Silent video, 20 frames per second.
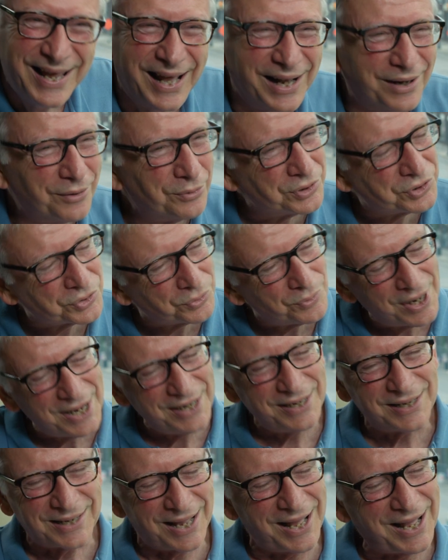And it was a way
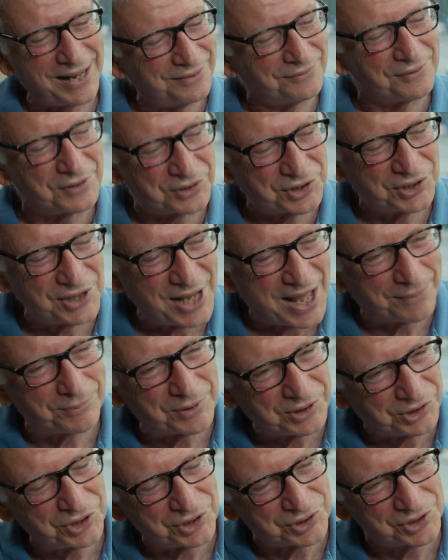to kind of
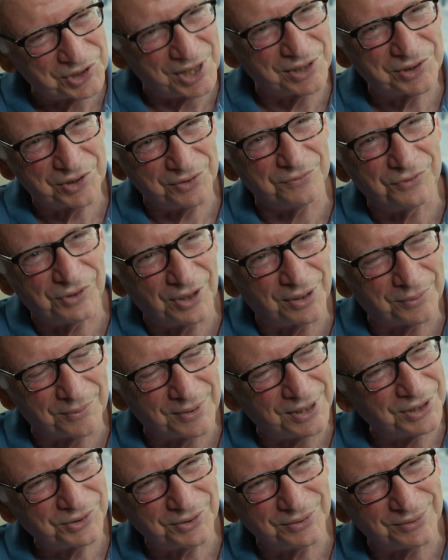establish a sense of
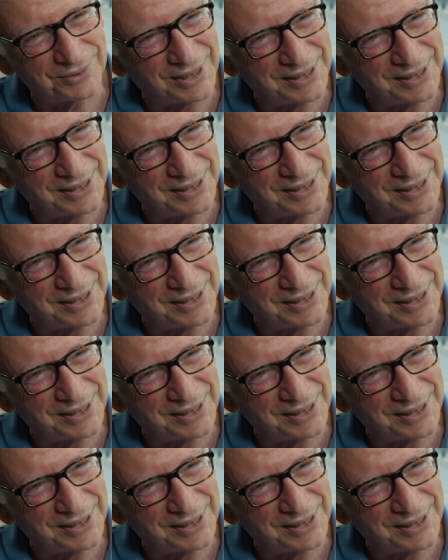generational